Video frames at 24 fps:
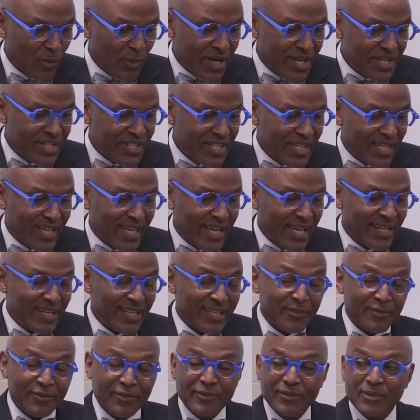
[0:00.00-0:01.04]
where she can
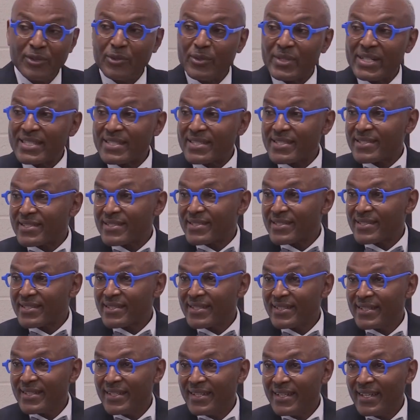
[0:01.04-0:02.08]
influence
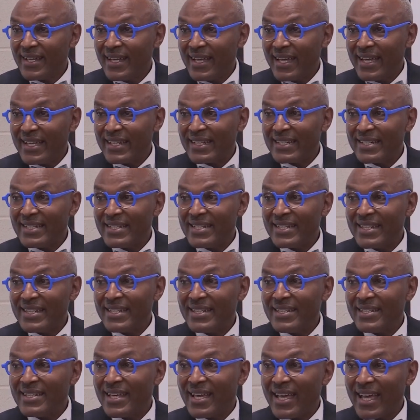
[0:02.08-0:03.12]
and
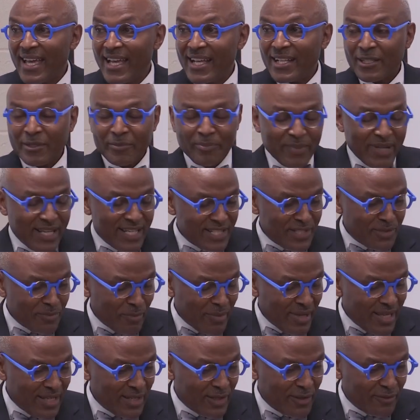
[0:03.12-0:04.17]
indeed help as
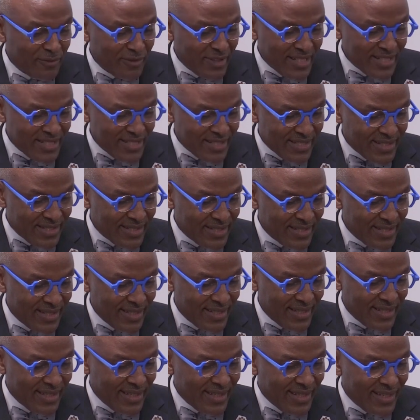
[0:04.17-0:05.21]
many of us,
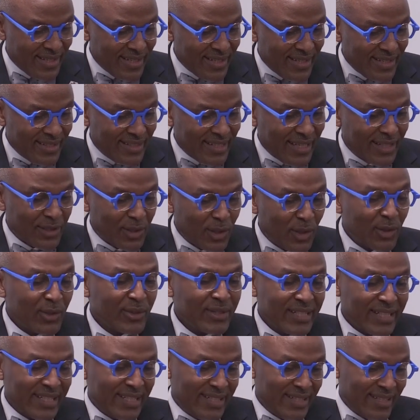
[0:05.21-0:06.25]
not
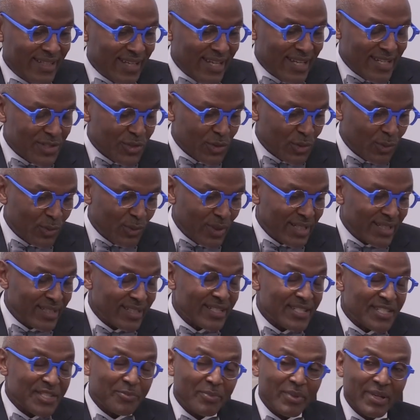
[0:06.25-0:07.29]
only as
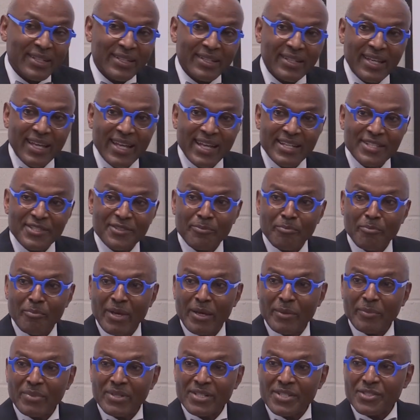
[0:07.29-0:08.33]
Rwandans, but as
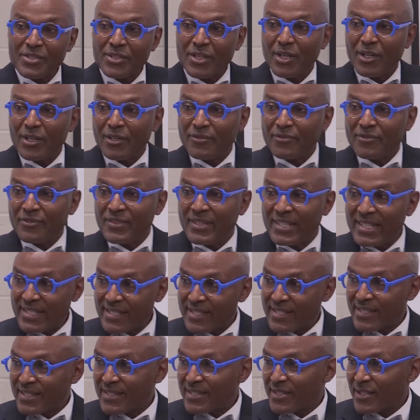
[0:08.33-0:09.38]
members of
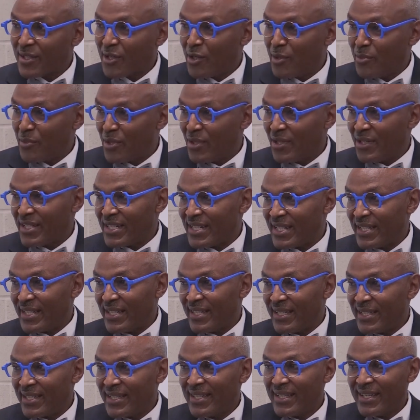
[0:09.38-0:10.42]
this
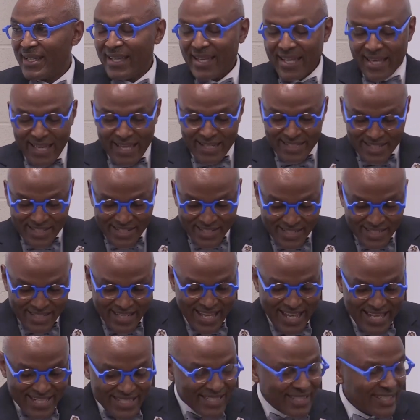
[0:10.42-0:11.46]
community. And
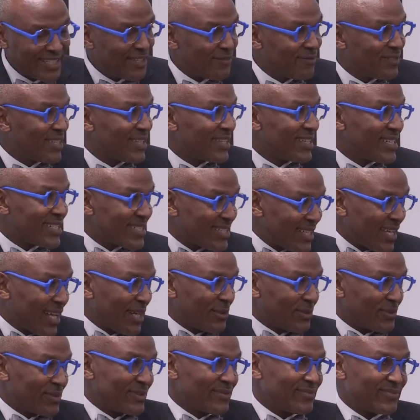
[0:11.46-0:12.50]
she has lived in this
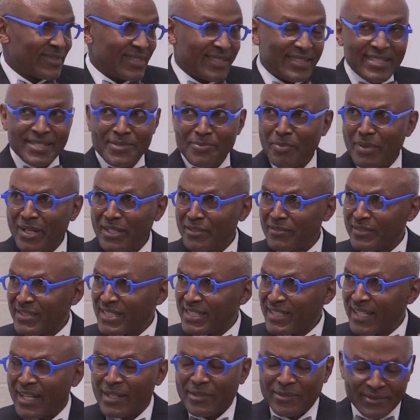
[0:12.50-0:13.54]
town, this part of
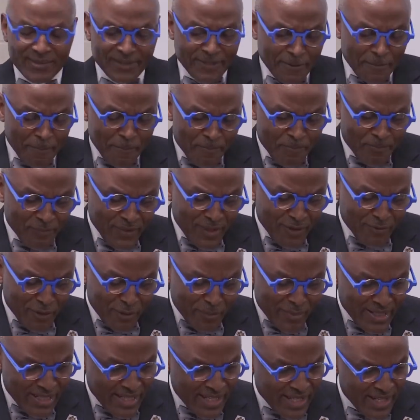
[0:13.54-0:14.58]
this town,
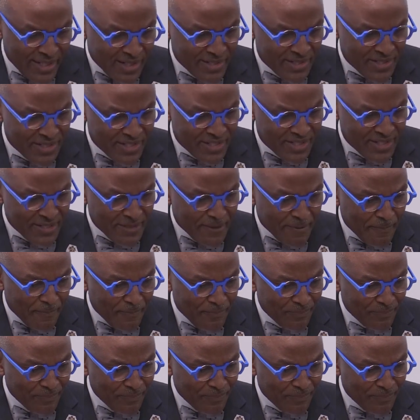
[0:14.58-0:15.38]
for many years.